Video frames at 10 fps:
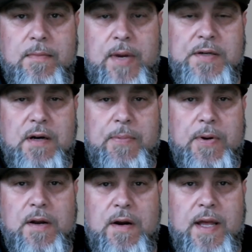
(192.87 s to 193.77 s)
make sure to
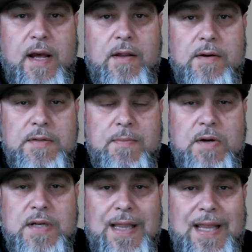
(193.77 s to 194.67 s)
put on your calendars
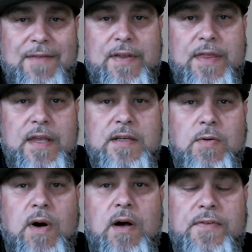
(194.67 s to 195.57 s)
March 11th and
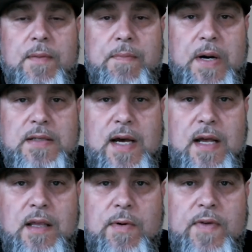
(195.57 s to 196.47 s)
12th at Bucks
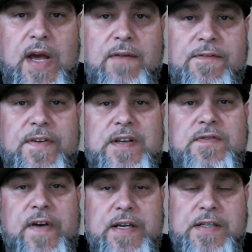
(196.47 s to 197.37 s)
Island. We've got
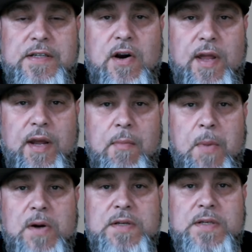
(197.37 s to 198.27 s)
Fish Fest starting
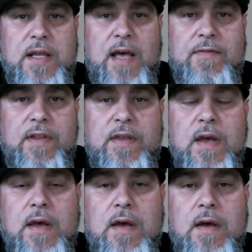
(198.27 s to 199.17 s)
March the
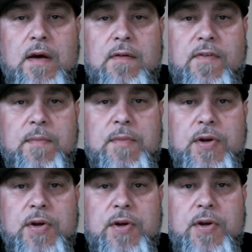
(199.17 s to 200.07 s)
11th from
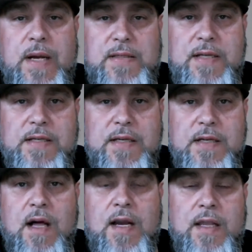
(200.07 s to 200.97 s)
noon to about 6
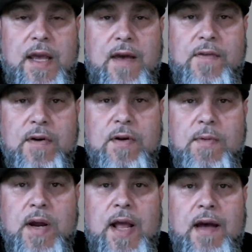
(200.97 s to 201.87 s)
o'clock in the
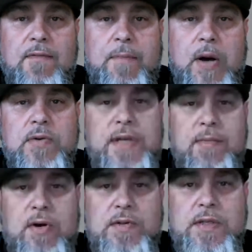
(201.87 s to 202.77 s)
afternoon. We're going to have boat
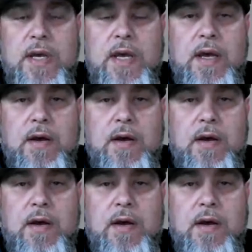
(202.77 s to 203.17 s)
demos,